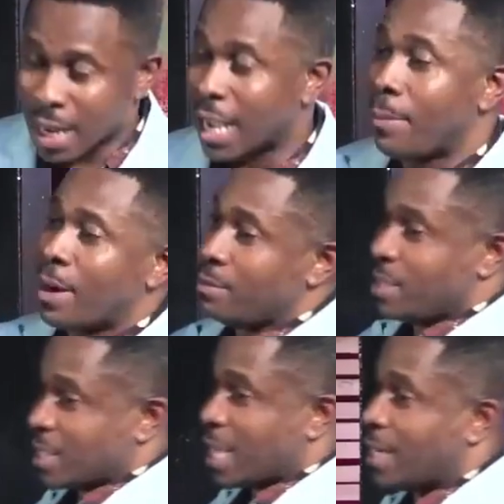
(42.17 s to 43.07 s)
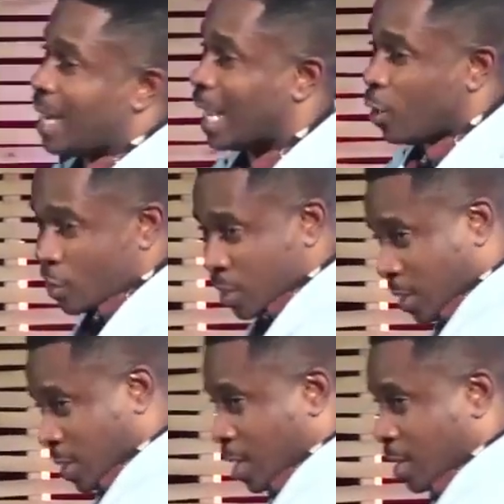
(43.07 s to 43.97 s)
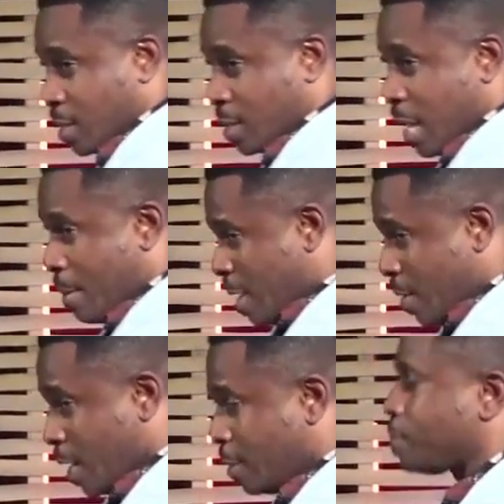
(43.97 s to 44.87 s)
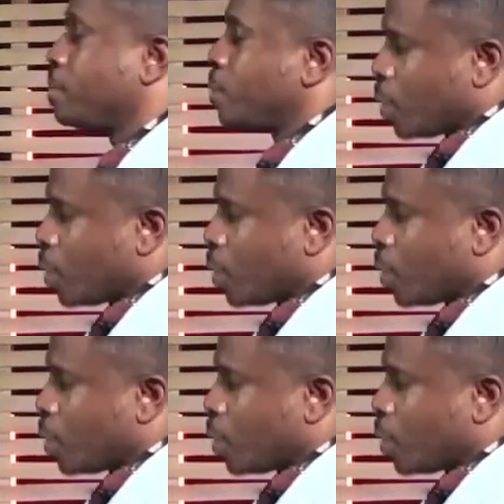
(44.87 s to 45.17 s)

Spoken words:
Like Abraham discerned, like Lot discerned. Am I right?